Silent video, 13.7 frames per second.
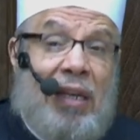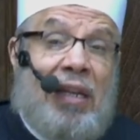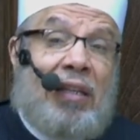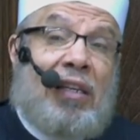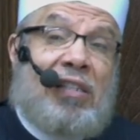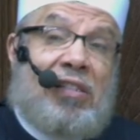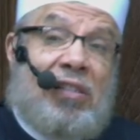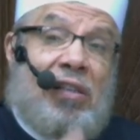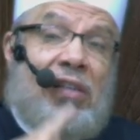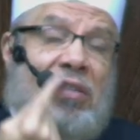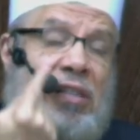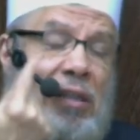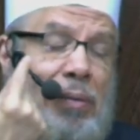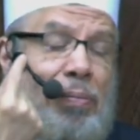And you have to
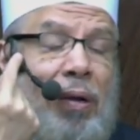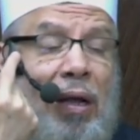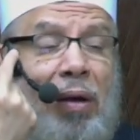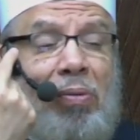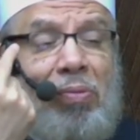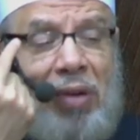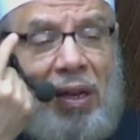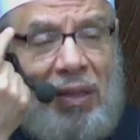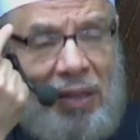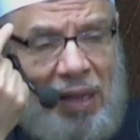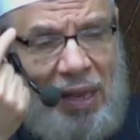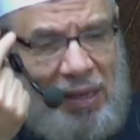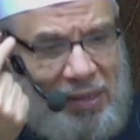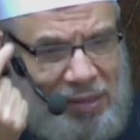glorify Him.
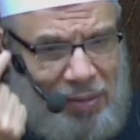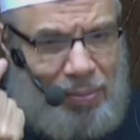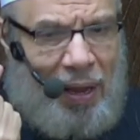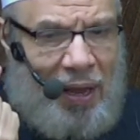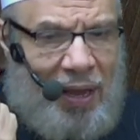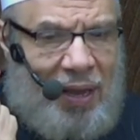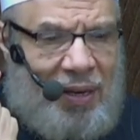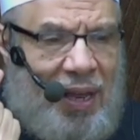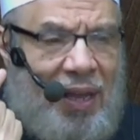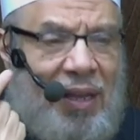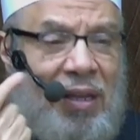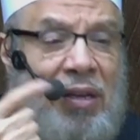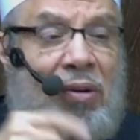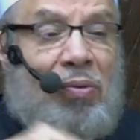Remember Allah
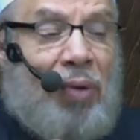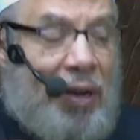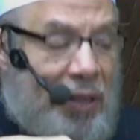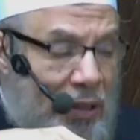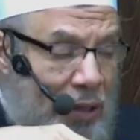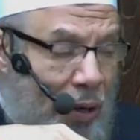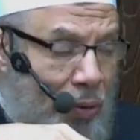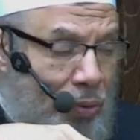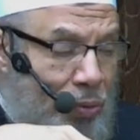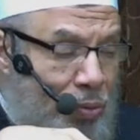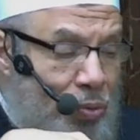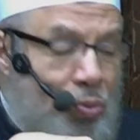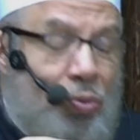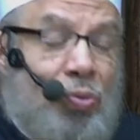saying,
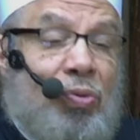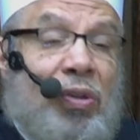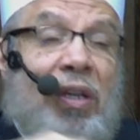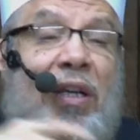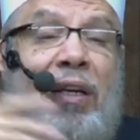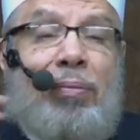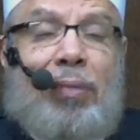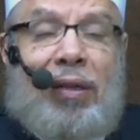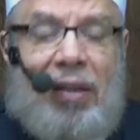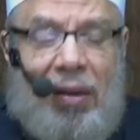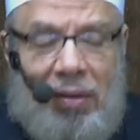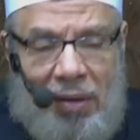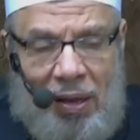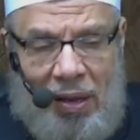and if you count Allah's
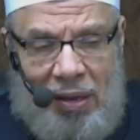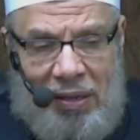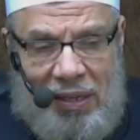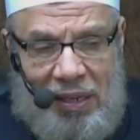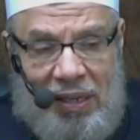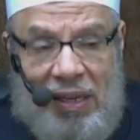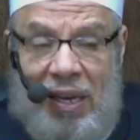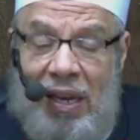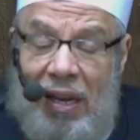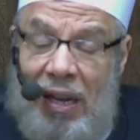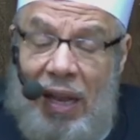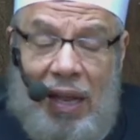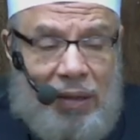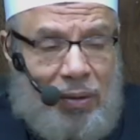bounty,
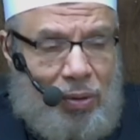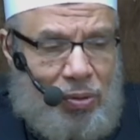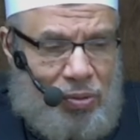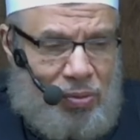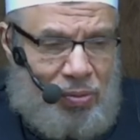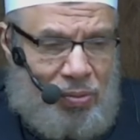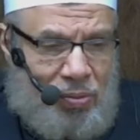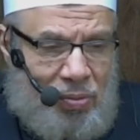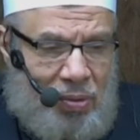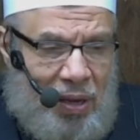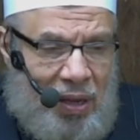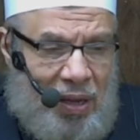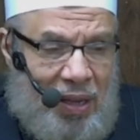you cannot count it